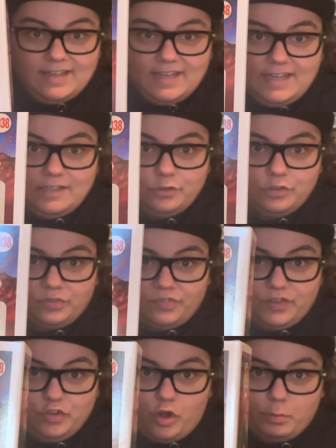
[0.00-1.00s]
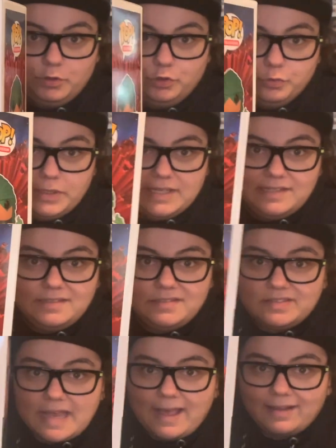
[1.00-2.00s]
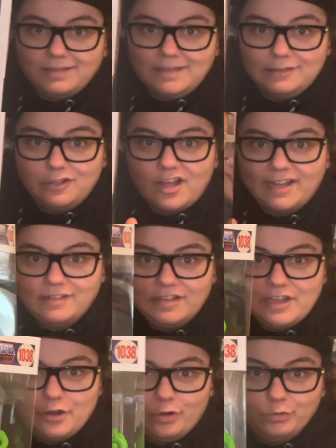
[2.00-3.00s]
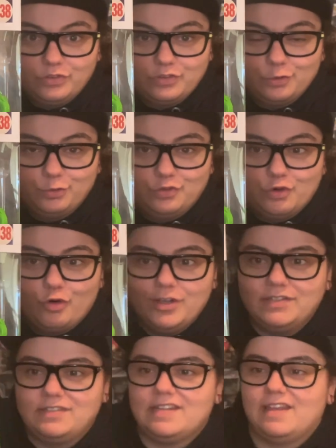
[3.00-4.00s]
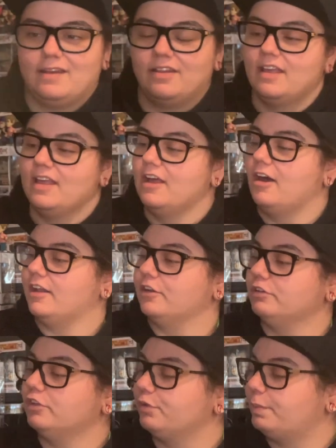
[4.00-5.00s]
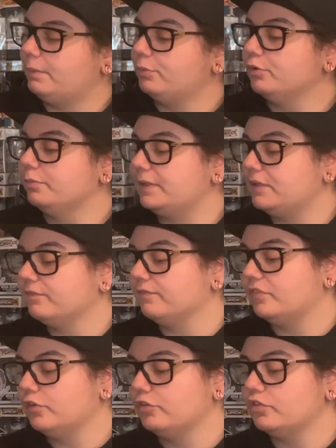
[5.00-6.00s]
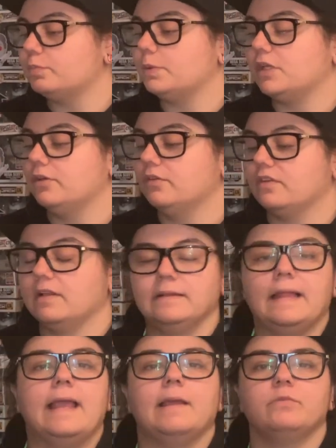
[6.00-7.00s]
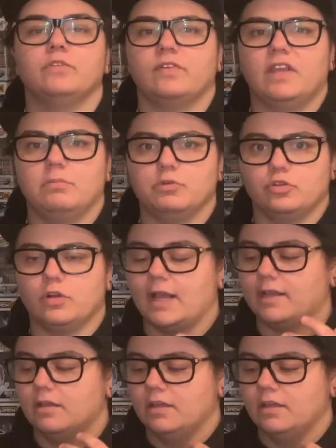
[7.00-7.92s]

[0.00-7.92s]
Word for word: He looks phenomenal. Exactly like the old school toys did. I know a lot of people were a bit confused because the glams of him looked like